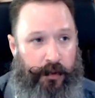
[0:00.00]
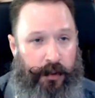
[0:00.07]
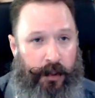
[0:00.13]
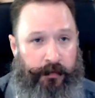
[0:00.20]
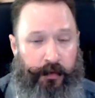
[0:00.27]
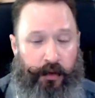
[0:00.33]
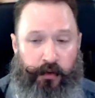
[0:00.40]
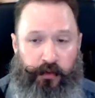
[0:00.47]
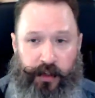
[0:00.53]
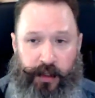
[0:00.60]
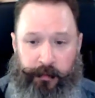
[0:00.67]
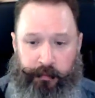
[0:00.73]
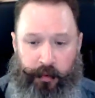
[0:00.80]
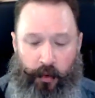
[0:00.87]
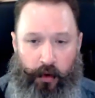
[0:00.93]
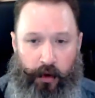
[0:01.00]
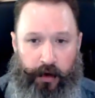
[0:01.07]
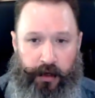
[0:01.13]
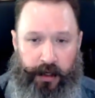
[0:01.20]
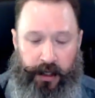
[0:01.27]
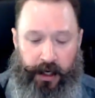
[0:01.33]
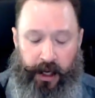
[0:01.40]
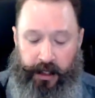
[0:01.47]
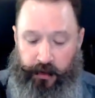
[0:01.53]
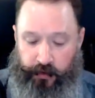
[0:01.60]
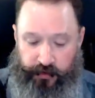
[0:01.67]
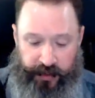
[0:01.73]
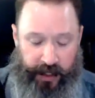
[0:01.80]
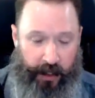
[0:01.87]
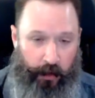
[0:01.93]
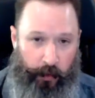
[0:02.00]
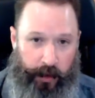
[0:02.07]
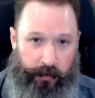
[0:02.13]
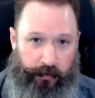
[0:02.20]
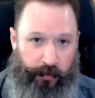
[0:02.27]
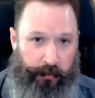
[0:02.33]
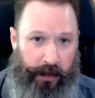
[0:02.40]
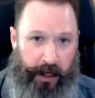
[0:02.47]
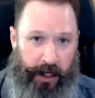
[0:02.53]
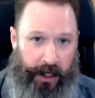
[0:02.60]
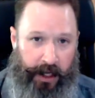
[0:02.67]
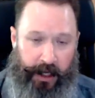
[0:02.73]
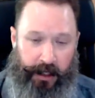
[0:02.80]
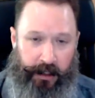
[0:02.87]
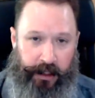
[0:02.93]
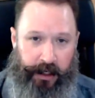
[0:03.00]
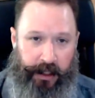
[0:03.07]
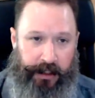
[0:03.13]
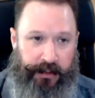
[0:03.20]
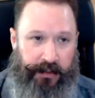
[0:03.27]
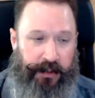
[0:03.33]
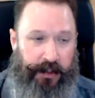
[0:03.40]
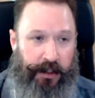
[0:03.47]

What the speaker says: if you see a board, and I use Tailwind for my analytics,